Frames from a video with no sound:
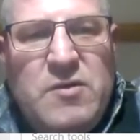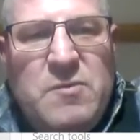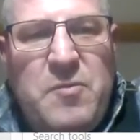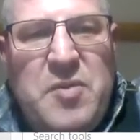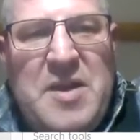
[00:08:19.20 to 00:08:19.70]

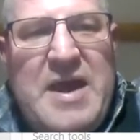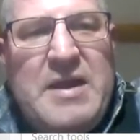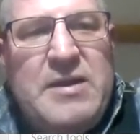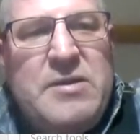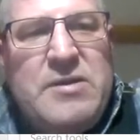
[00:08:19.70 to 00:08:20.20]

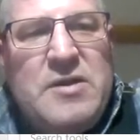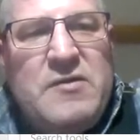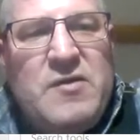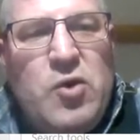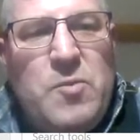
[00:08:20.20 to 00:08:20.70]
plant
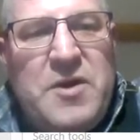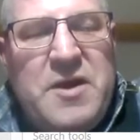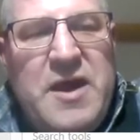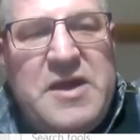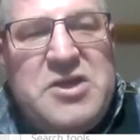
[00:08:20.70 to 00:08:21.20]
is a
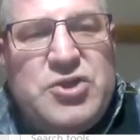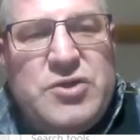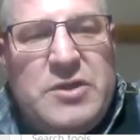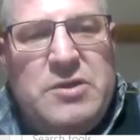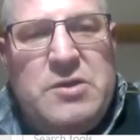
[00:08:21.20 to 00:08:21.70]

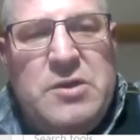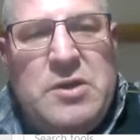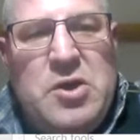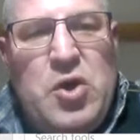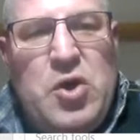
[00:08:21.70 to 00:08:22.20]
communication
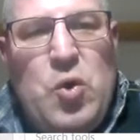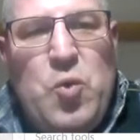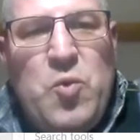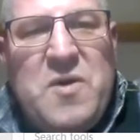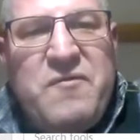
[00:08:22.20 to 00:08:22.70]

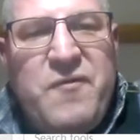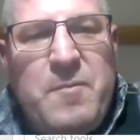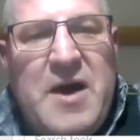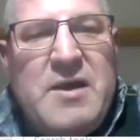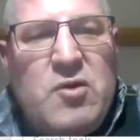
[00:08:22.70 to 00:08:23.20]
with the
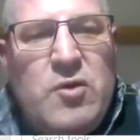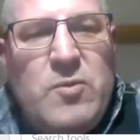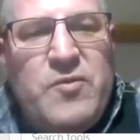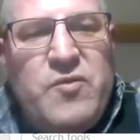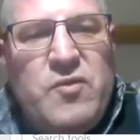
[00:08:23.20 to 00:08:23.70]

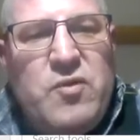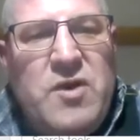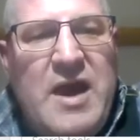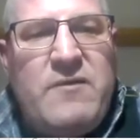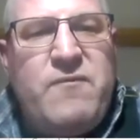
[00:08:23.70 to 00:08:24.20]
microbes to
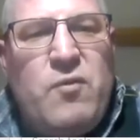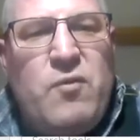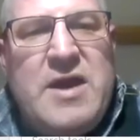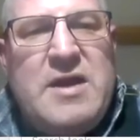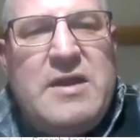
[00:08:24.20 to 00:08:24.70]
get the
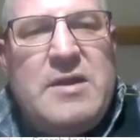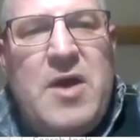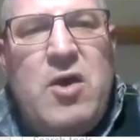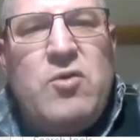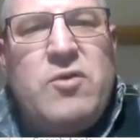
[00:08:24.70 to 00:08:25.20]
right
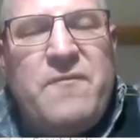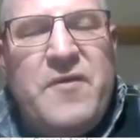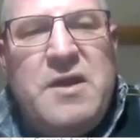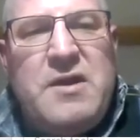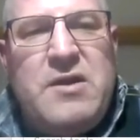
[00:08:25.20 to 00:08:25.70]
amount of
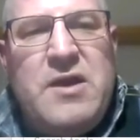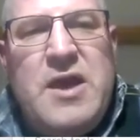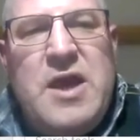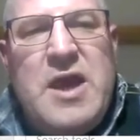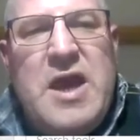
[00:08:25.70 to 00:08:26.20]
feed.
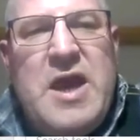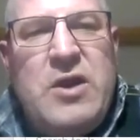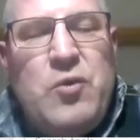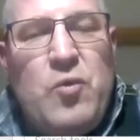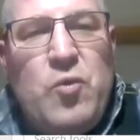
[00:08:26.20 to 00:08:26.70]

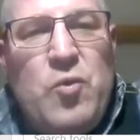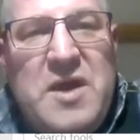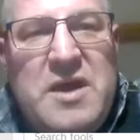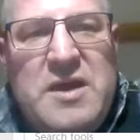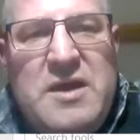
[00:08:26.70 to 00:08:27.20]
And
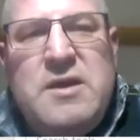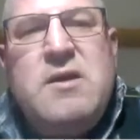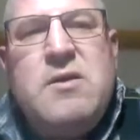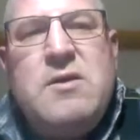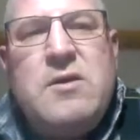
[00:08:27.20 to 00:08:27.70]
we
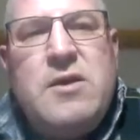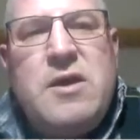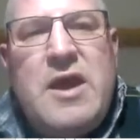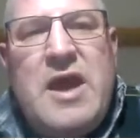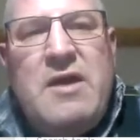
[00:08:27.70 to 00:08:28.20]

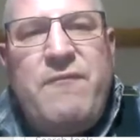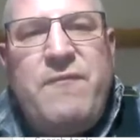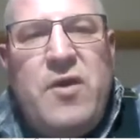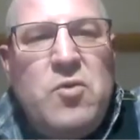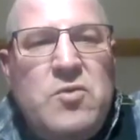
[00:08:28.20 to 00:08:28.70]
have
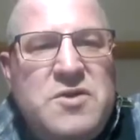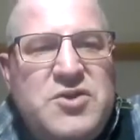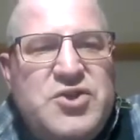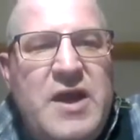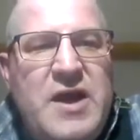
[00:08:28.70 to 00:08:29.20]
the only
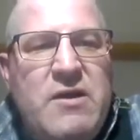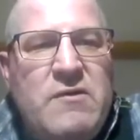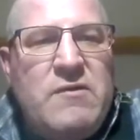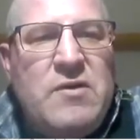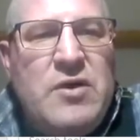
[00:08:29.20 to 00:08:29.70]

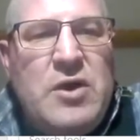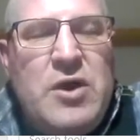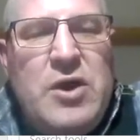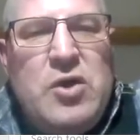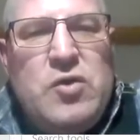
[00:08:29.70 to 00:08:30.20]
chance
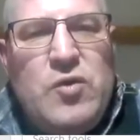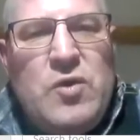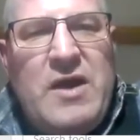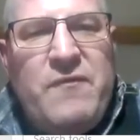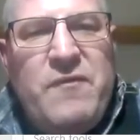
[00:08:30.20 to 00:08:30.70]
to
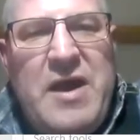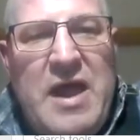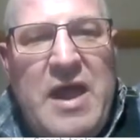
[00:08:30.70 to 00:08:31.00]
get a